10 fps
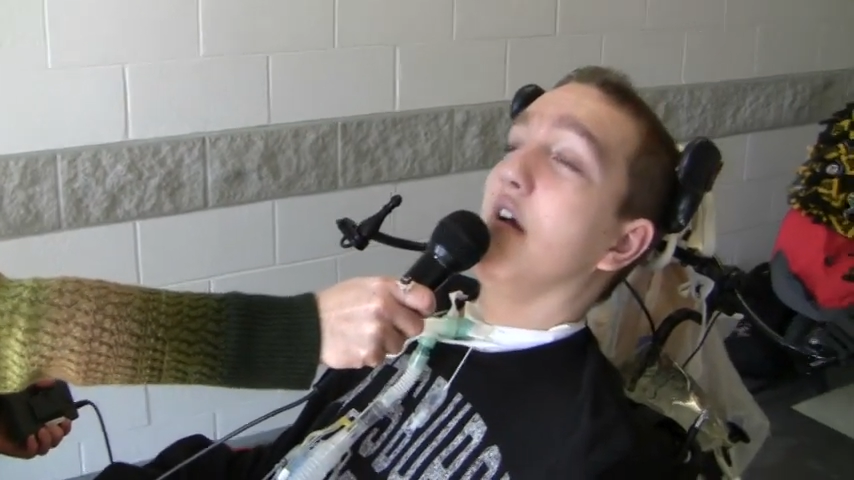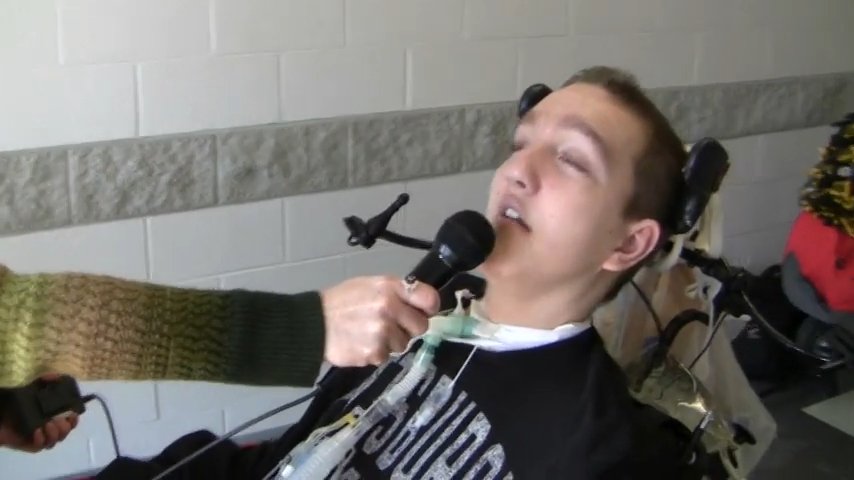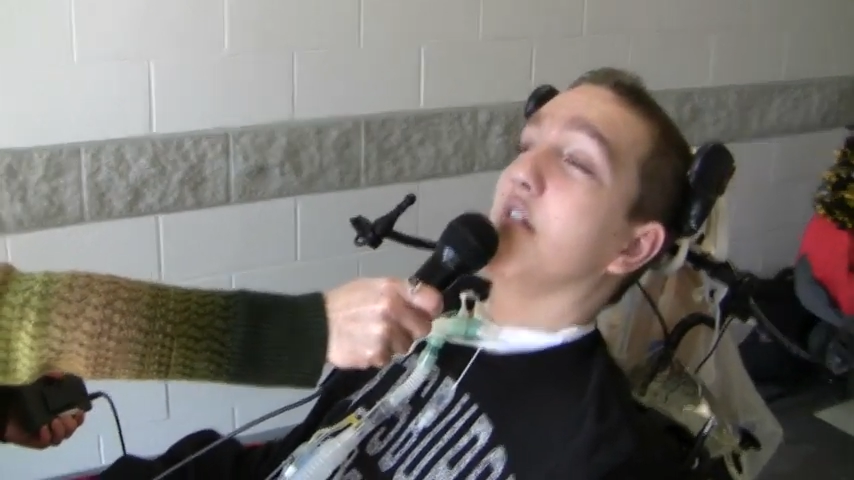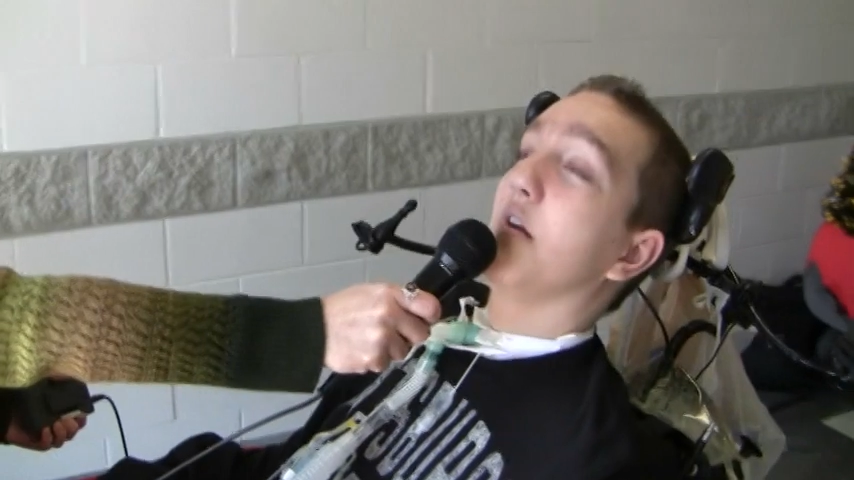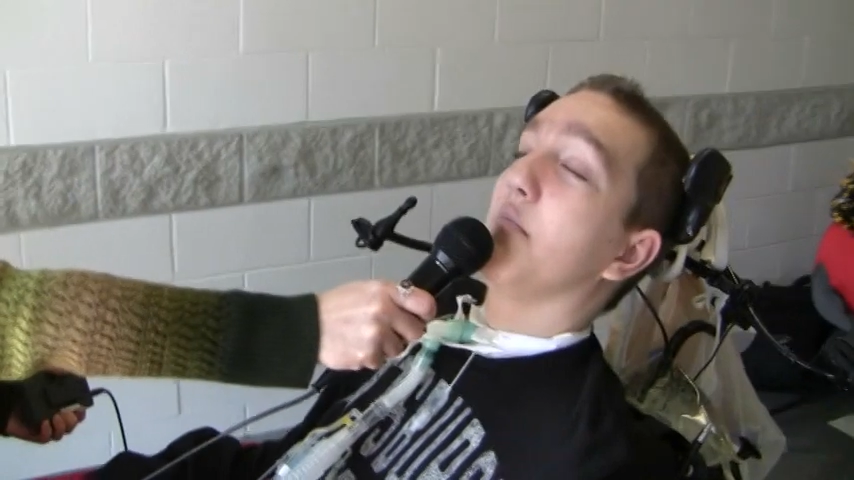
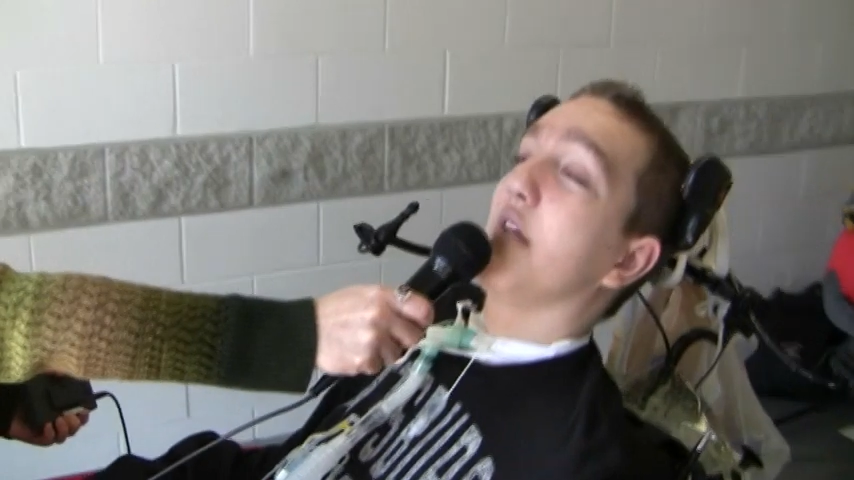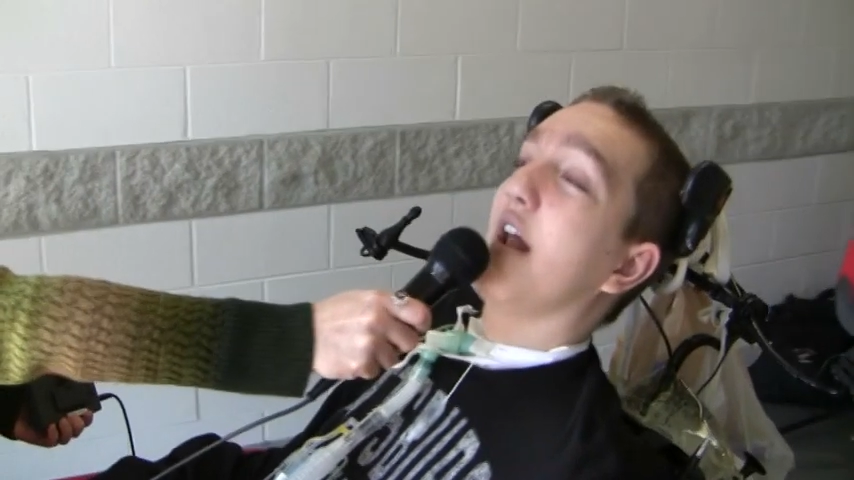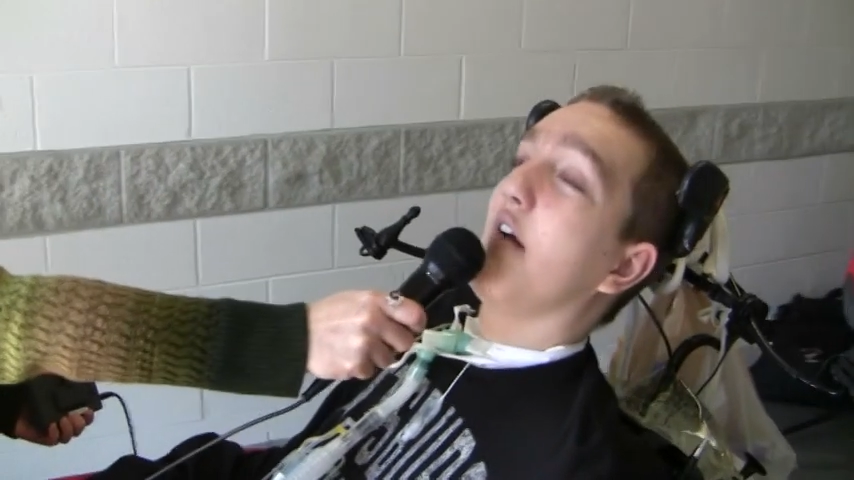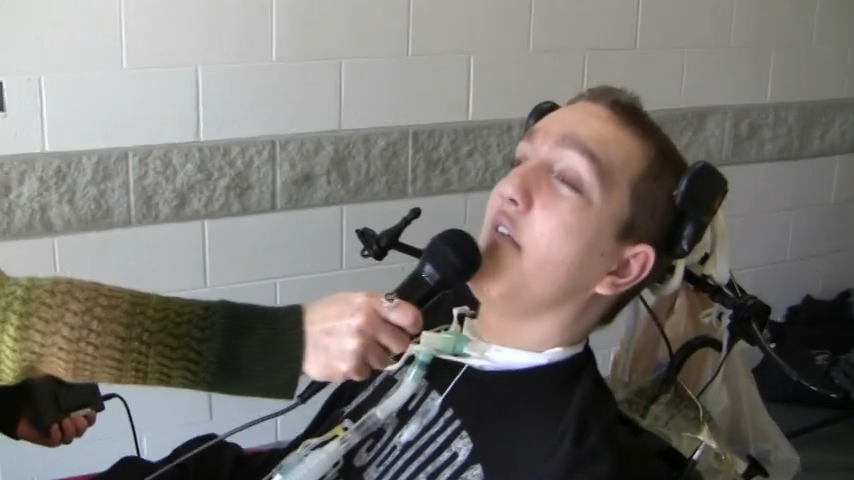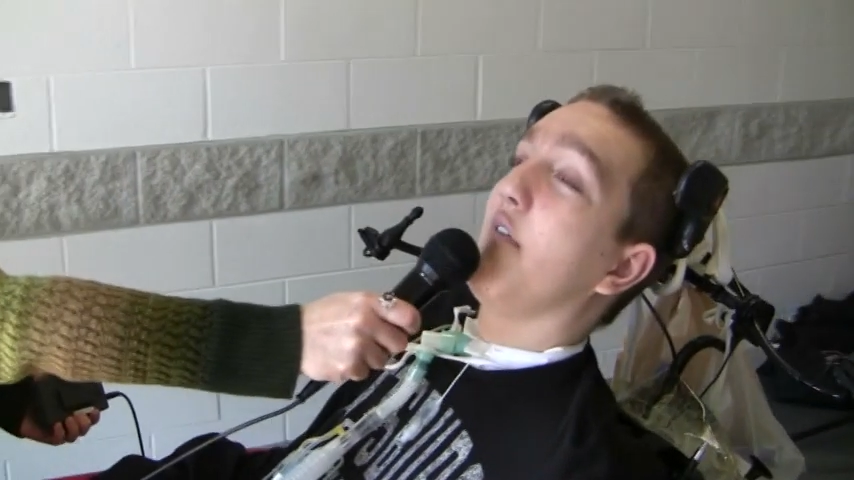something
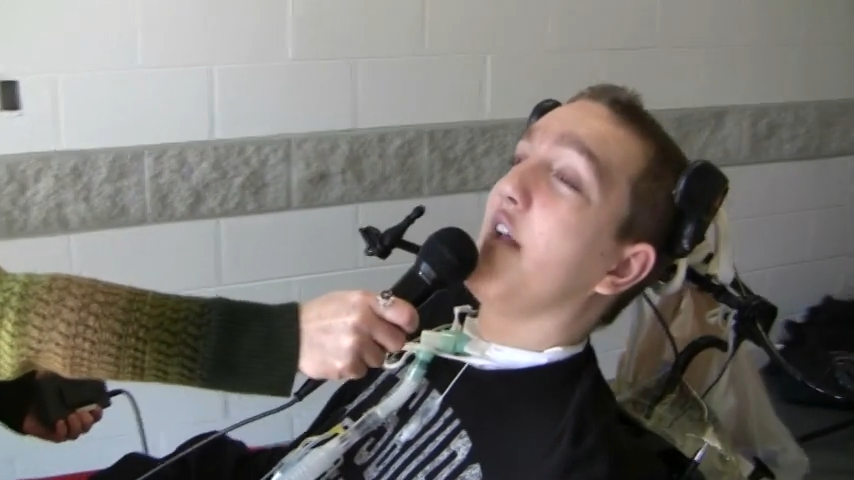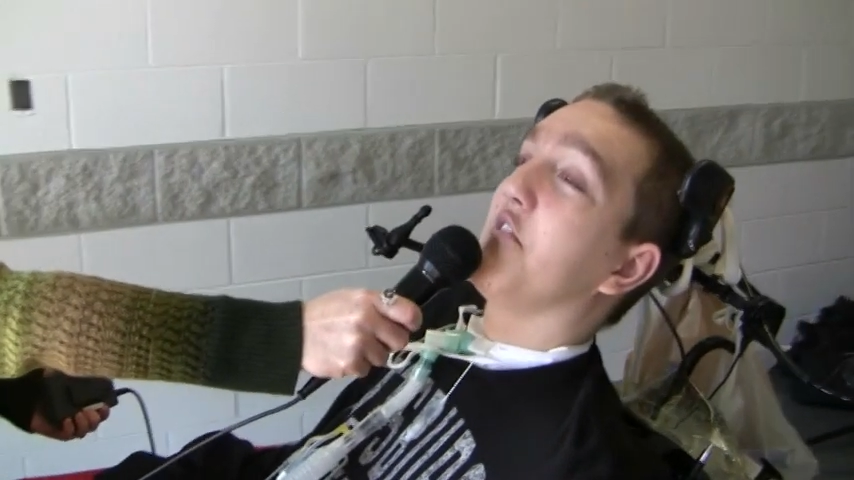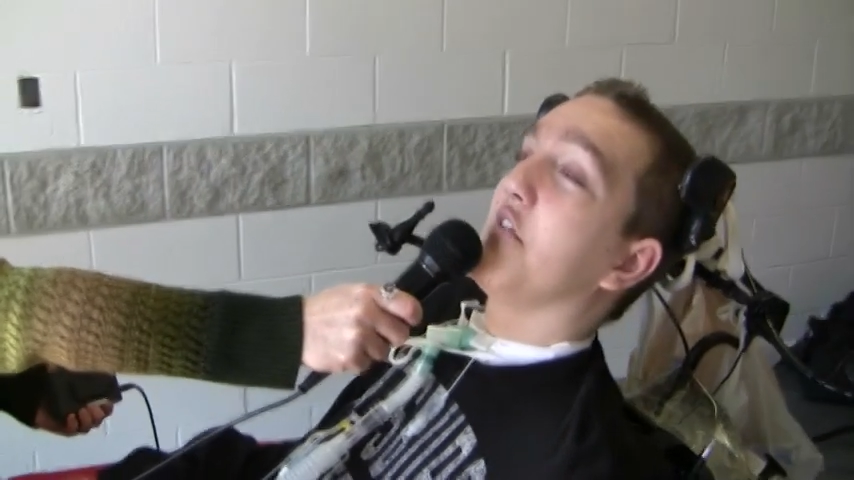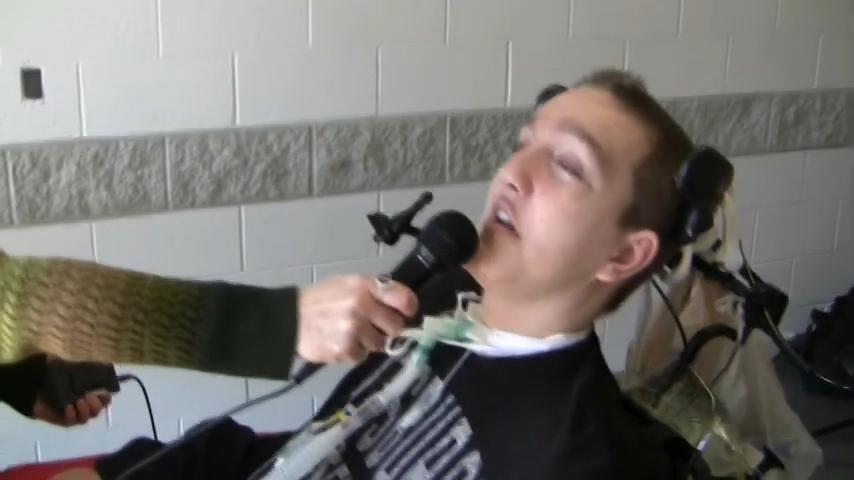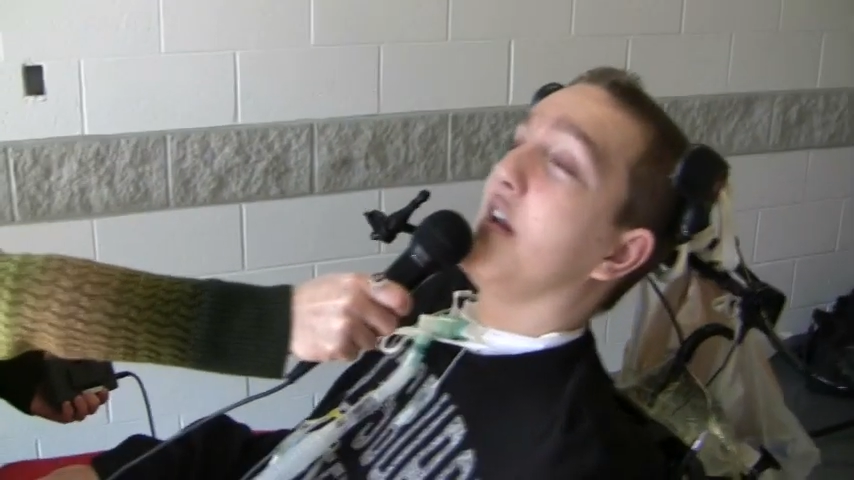out
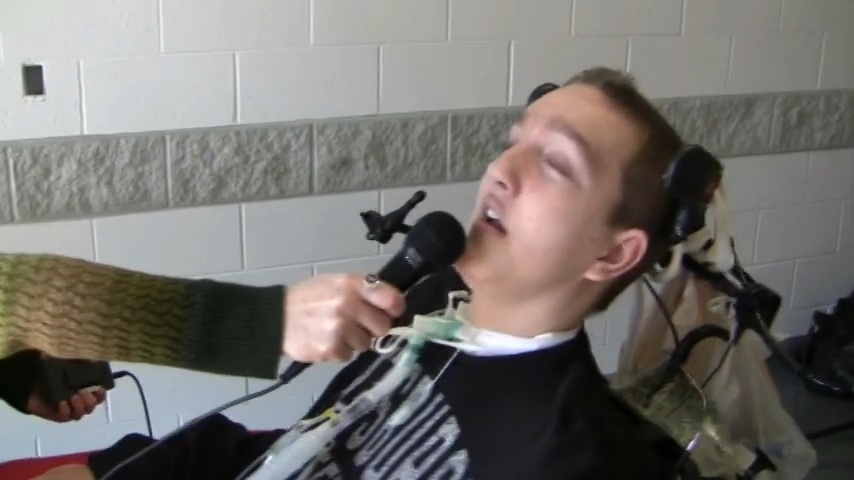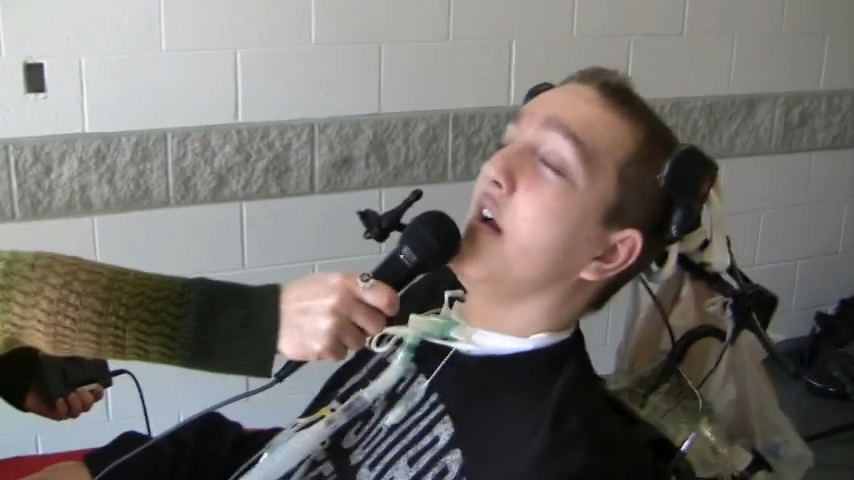eventually